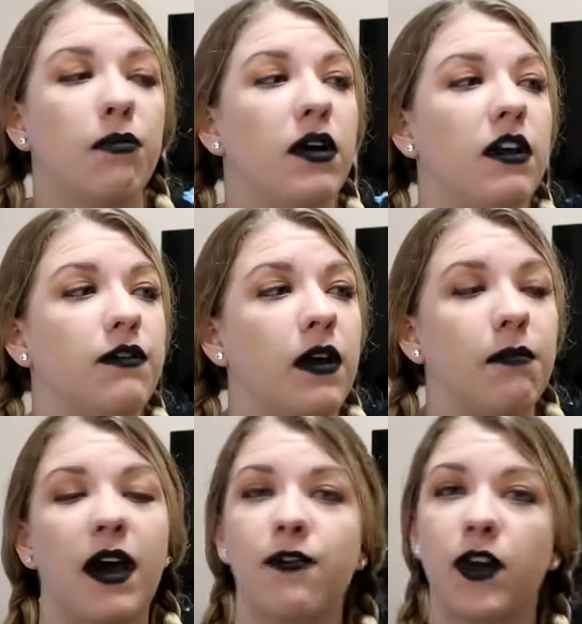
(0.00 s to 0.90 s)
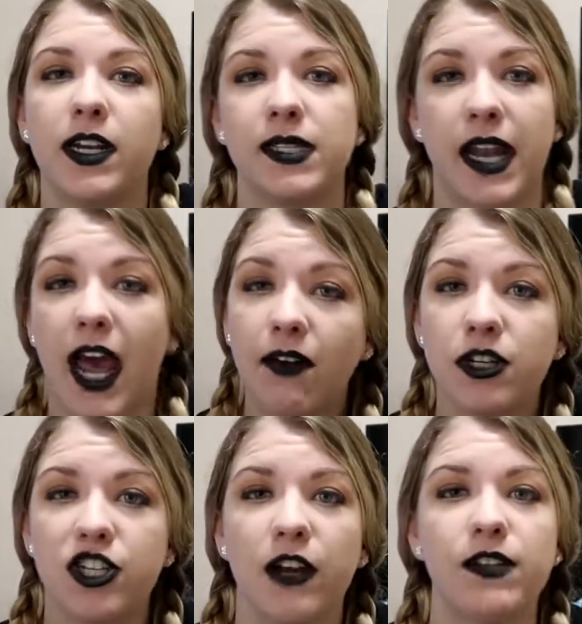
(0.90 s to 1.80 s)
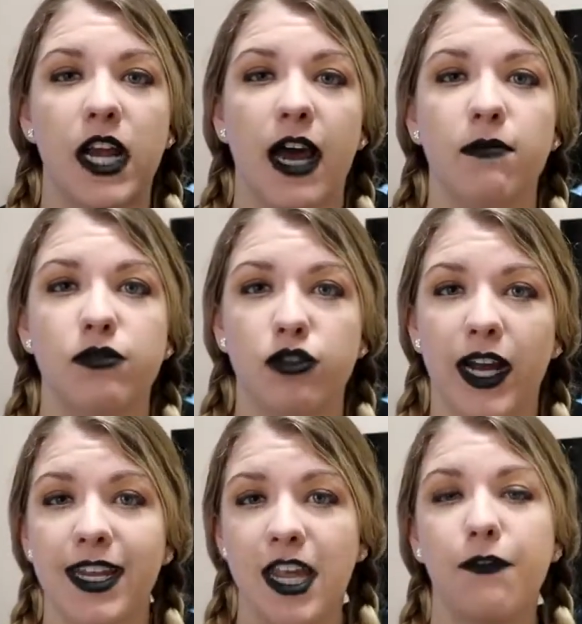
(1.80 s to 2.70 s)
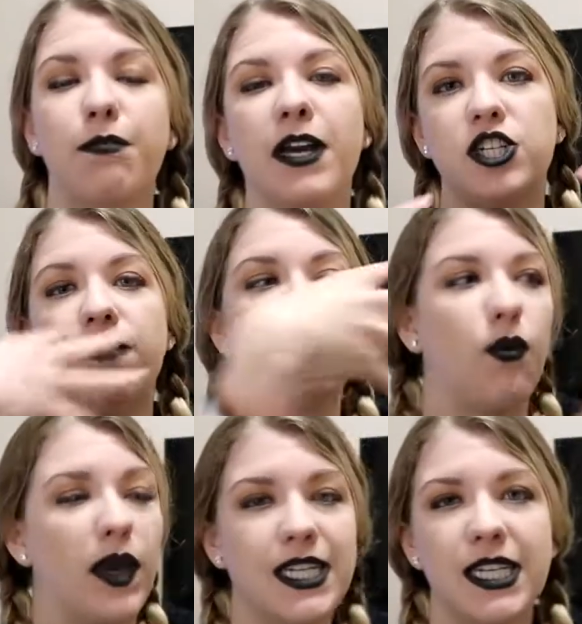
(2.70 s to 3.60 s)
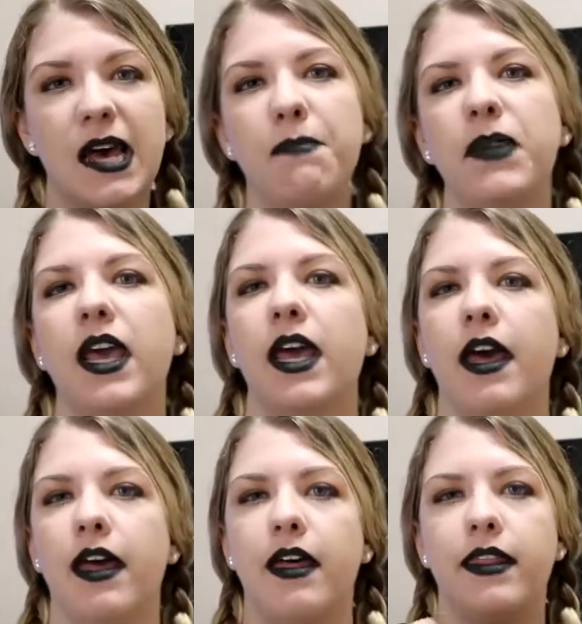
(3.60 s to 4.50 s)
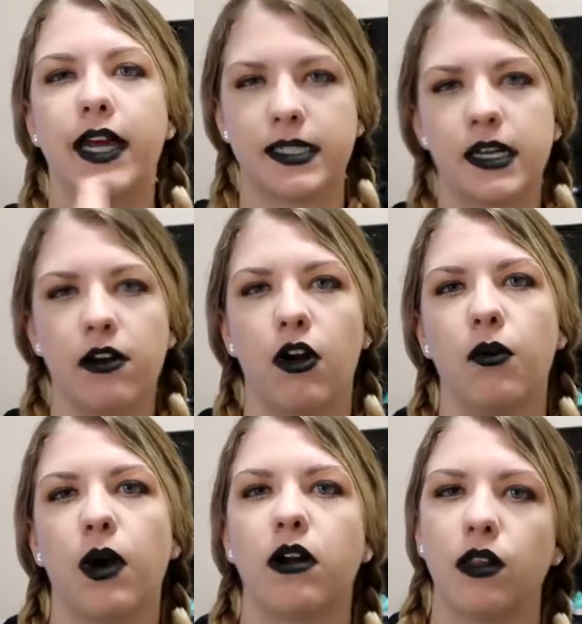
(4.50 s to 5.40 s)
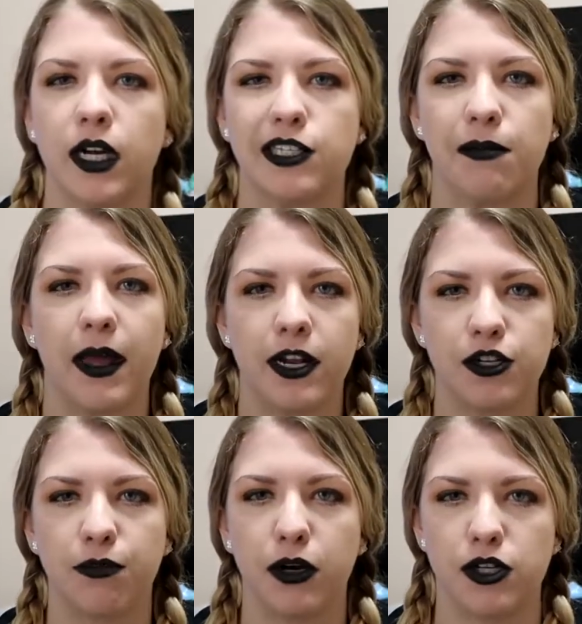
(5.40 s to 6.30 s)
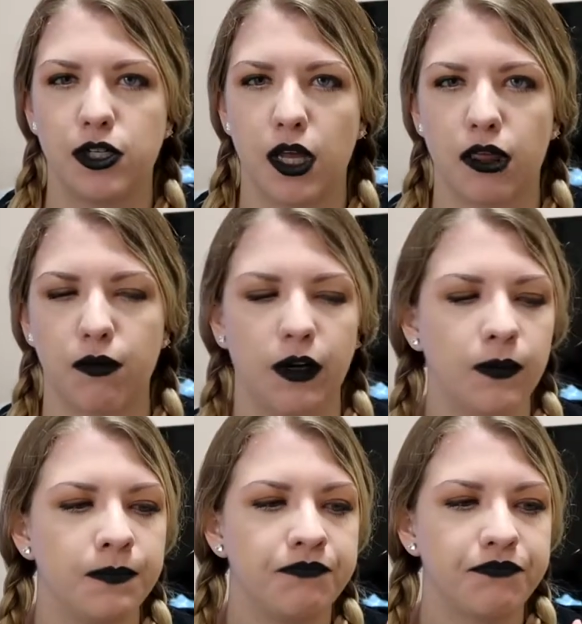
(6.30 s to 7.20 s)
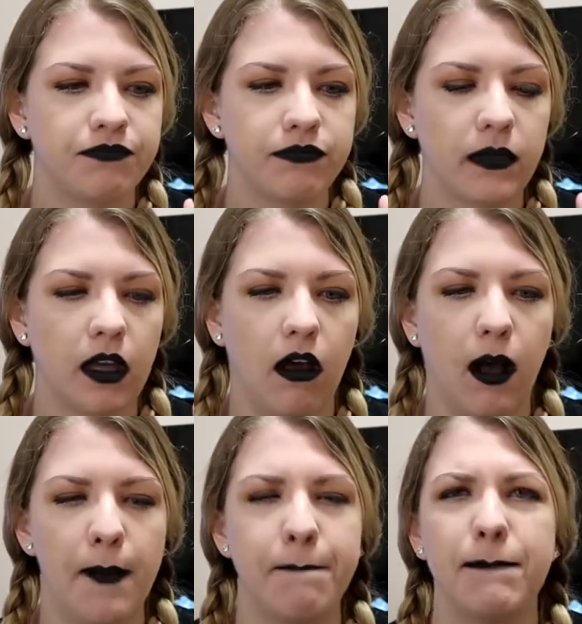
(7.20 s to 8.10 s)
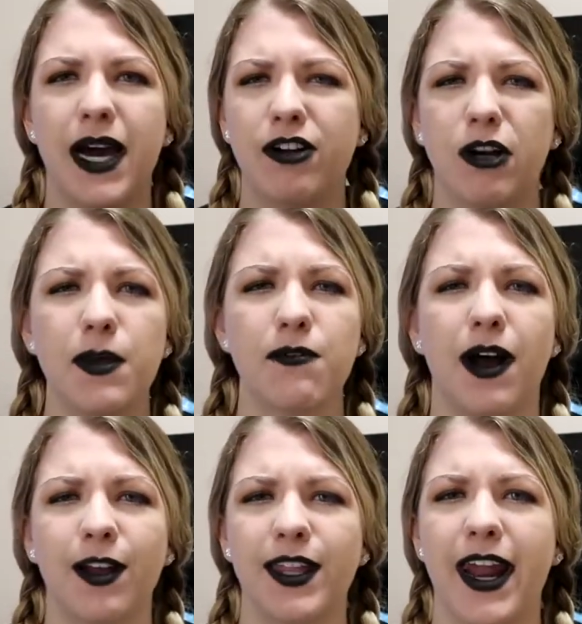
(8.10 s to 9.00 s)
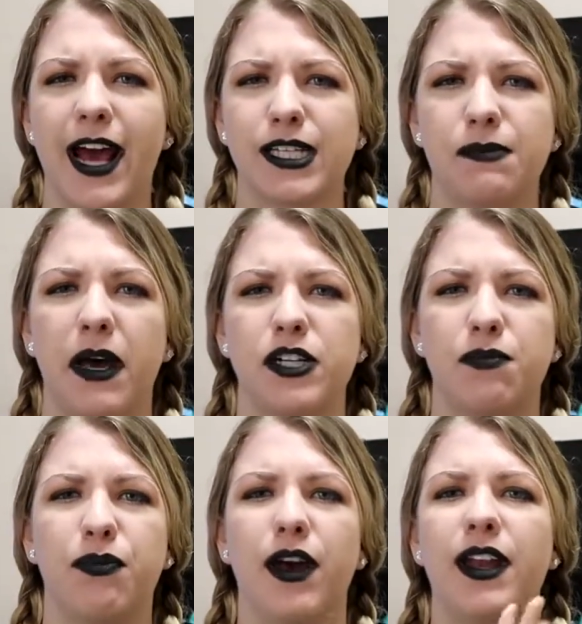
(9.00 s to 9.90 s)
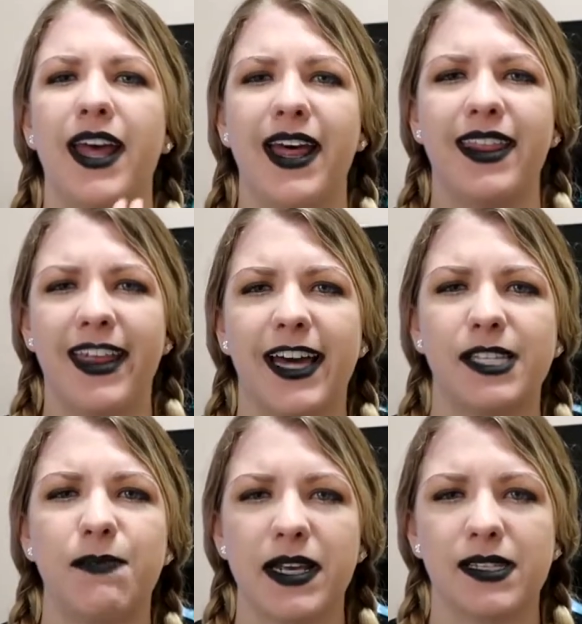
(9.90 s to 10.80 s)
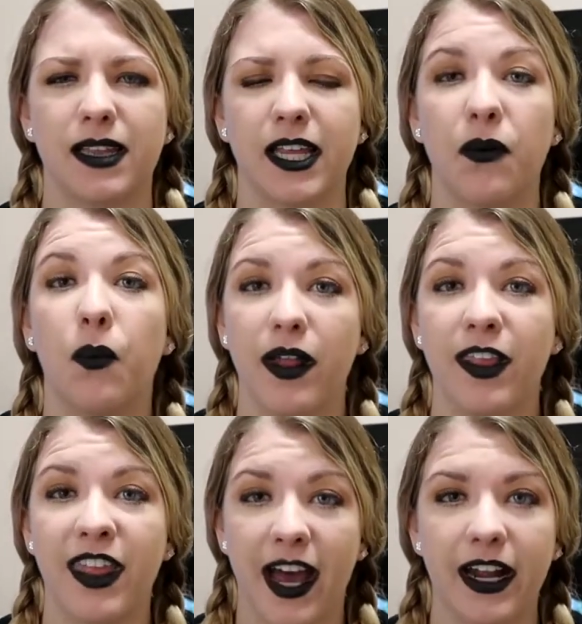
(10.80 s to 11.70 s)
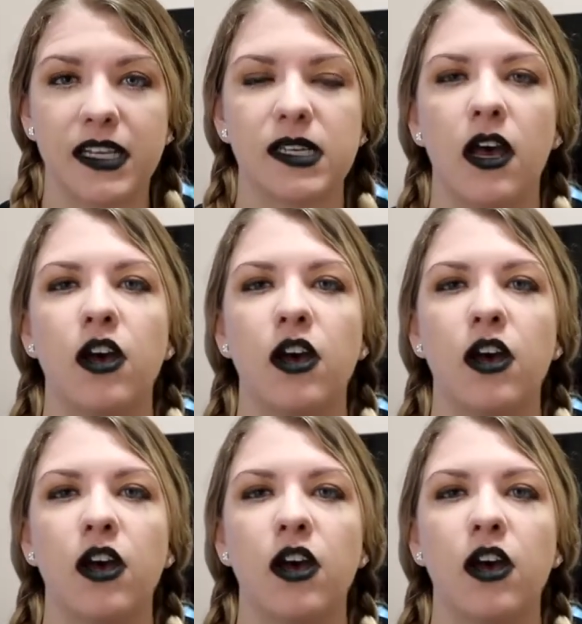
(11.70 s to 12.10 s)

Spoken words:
But if my friend doesn't have a shift and I'm trying to give my shift away to them, that's not going to work unless the manager pushes it through. I could be wrong on that aspect, but that's basically what that is.